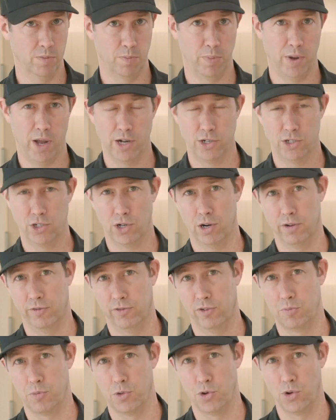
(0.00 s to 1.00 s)
The pie chart
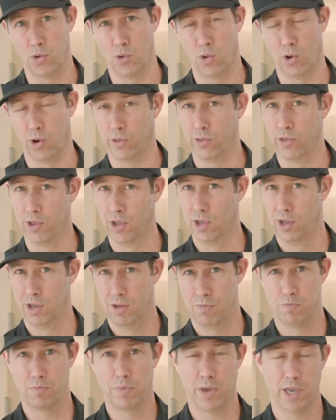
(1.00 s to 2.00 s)
from the north,
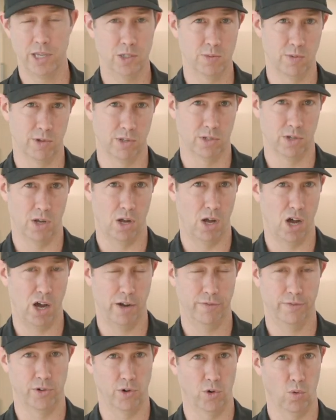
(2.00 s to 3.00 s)
basements
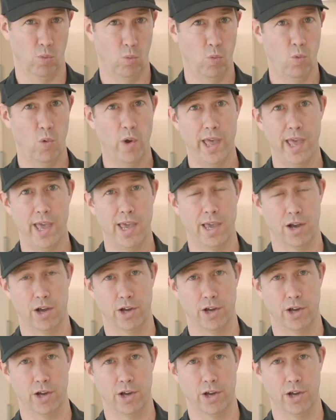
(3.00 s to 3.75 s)
often are way